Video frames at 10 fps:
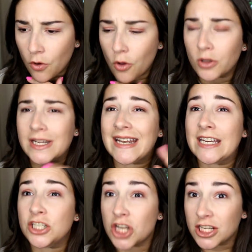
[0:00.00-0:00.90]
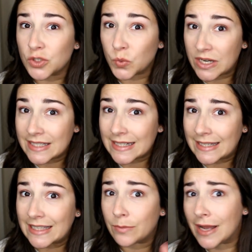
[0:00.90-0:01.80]
old and he just
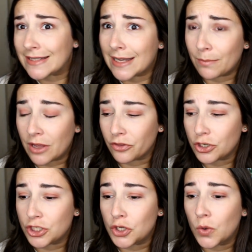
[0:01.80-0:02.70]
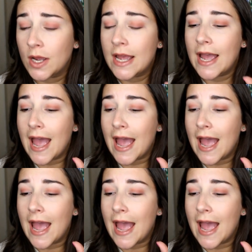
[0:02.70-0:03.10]
recently, the past like month or two,